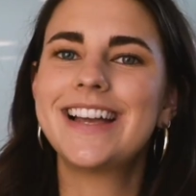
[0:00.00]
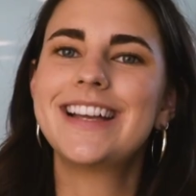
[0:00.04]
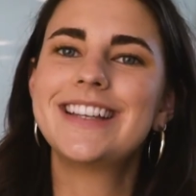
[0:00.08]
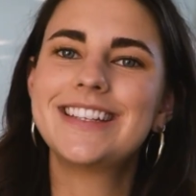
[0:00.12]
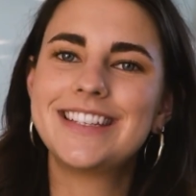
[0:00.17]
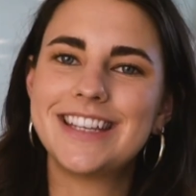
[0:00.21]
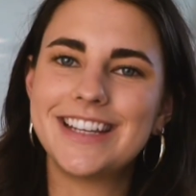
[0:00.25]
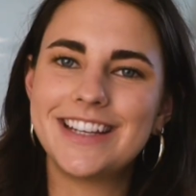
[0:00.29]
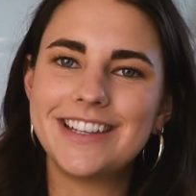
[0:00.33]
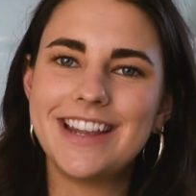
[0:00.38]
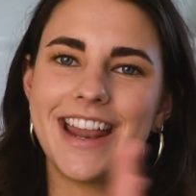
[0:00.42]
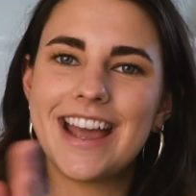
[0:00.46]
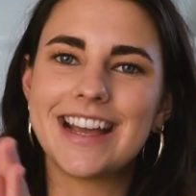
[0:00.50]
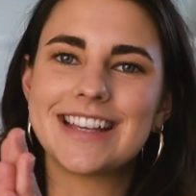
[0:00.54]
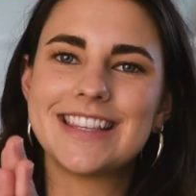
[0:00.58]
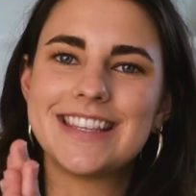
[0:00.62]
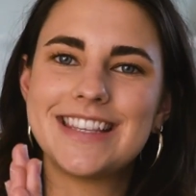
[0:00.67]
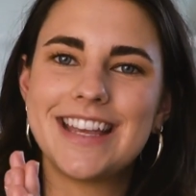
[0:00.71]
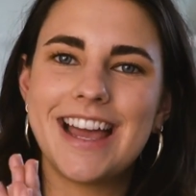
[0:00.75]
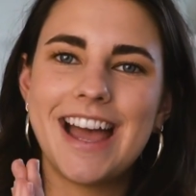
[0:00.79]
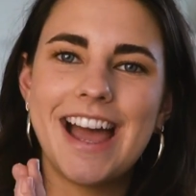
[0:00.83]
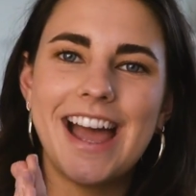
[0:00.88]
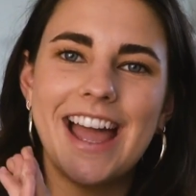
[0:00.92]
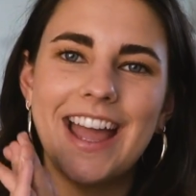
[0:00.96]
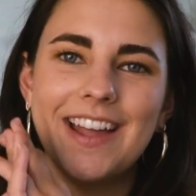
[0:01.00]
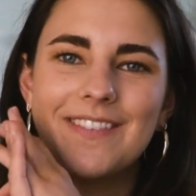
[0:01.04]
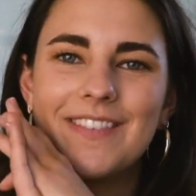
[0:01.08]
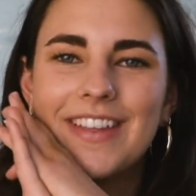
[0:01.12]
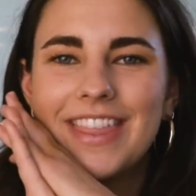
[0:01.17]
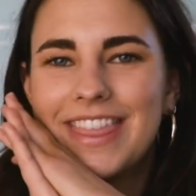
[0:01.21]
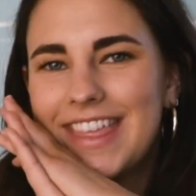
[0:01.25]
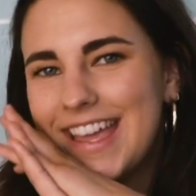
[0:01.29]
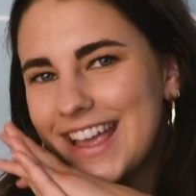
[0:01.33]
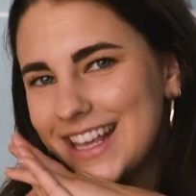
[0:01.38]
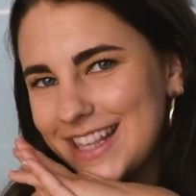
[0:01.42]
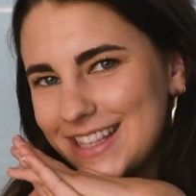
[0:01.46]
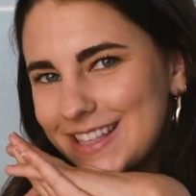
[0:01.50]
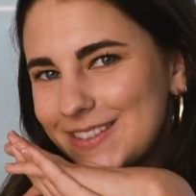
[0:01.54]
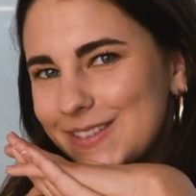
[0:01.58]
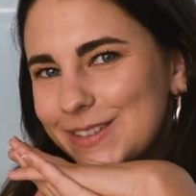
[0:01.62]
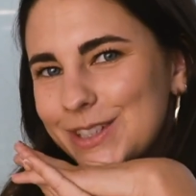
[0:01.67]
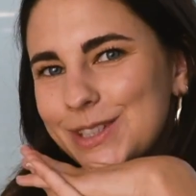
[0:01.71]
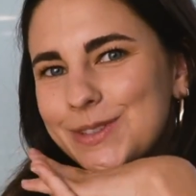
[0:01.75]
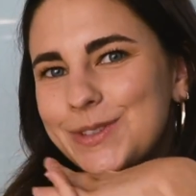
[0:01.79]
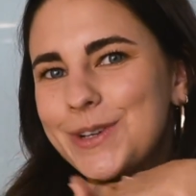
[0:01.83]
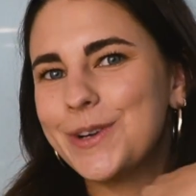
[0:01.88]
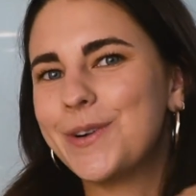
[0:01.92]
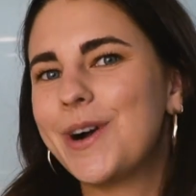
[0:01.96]
Until next time, thanks so
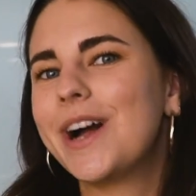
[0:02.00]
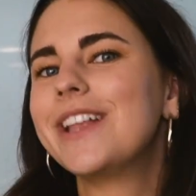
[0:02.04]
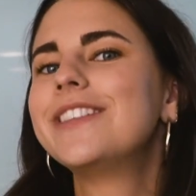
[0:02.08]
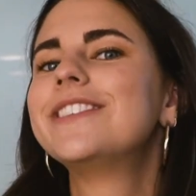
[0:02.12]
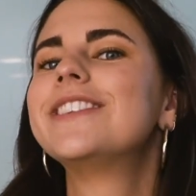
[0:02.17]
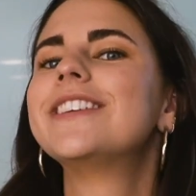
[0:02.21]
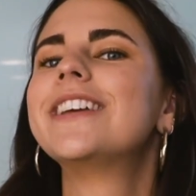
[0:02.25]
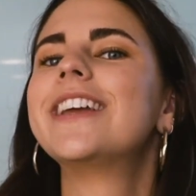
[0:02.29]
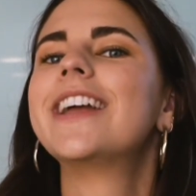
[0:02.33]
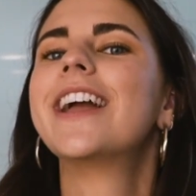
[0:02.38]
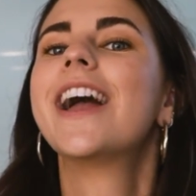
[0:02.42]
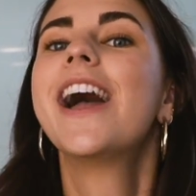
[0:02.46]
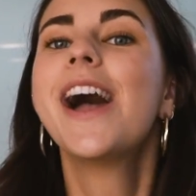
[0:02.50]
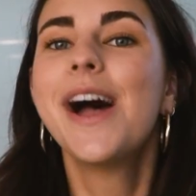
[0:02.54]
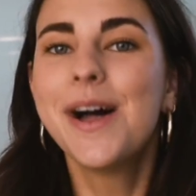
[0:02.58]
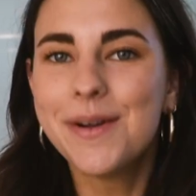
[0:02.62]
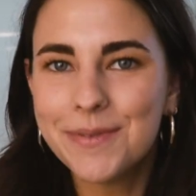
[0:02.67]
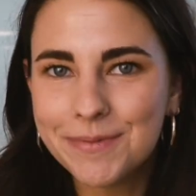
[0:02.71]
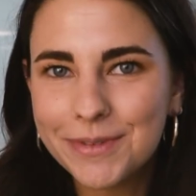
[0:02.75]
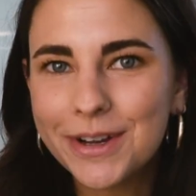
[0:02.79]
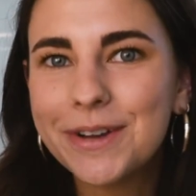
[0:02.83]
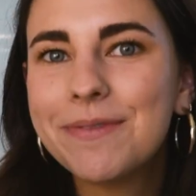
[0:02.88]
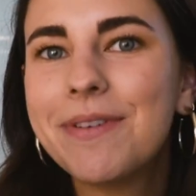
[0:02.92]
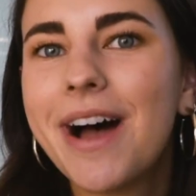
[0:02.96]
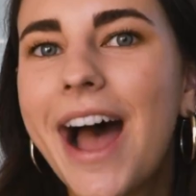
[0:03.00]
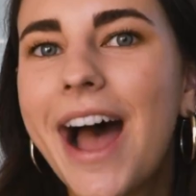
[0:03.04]
much for watching. Bye.